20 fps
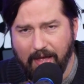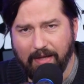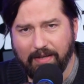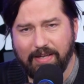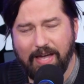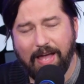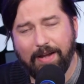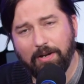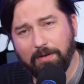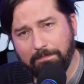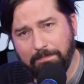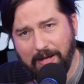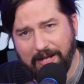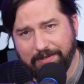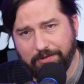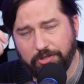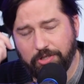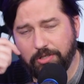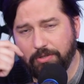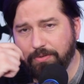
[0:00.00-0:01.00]
got her
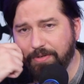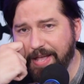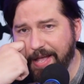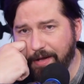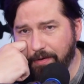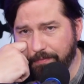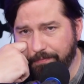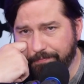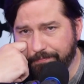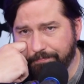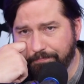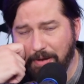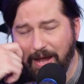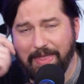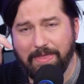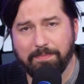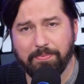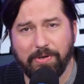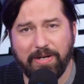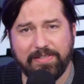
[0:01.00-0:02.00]
butt chewed out by
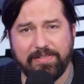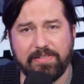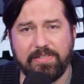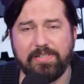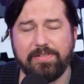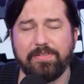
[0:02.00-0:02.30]
the president